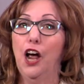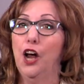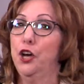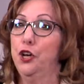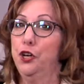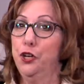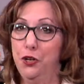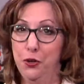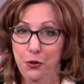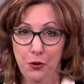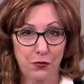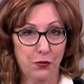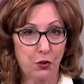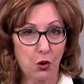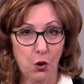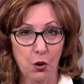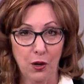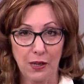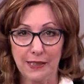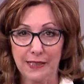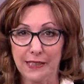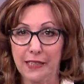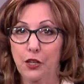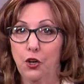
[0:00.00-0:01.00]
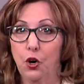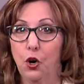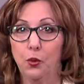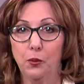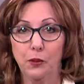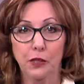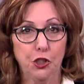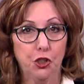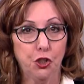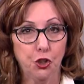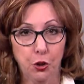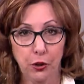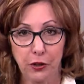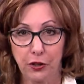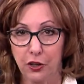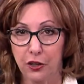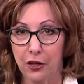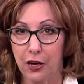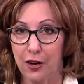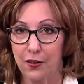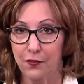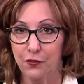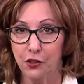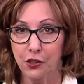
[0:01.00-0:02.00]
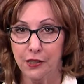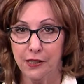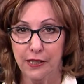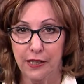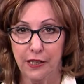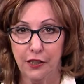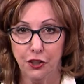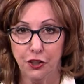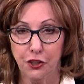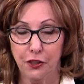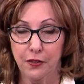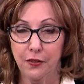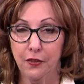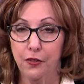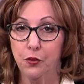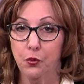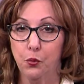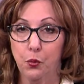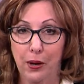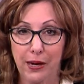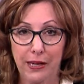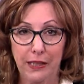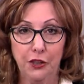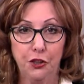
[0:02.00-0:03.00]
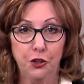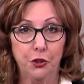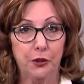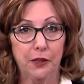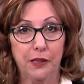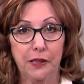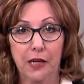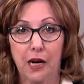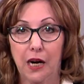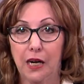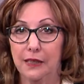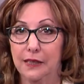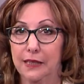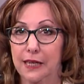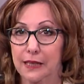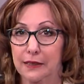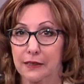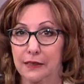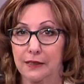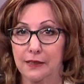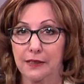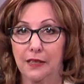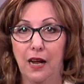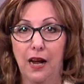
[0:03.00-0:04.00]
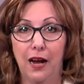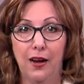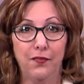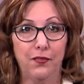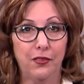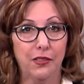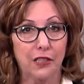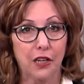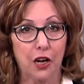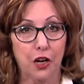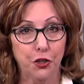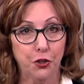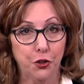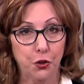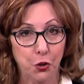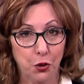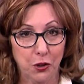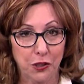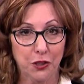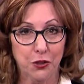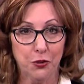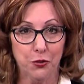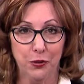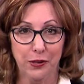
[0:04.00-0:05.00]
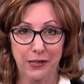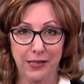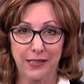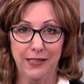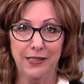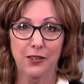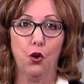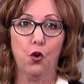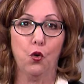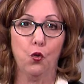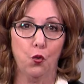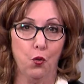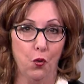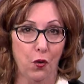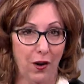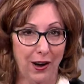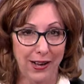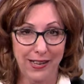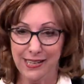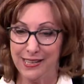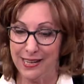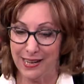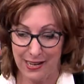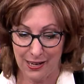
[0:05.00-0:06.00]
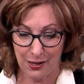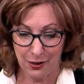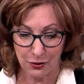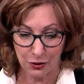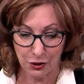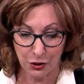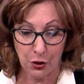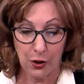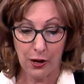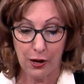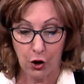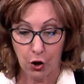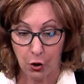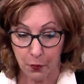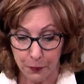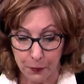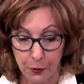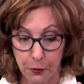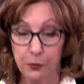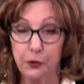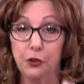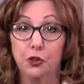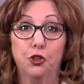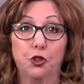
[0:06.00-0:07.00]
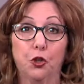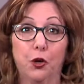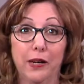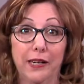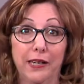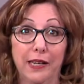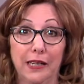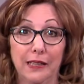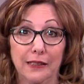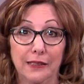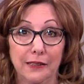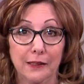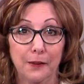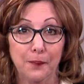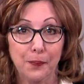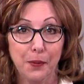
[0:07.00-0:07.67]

You, of course, can always join our conversation. The ways you can contact us live is on your screen right now, so I hope you will join us.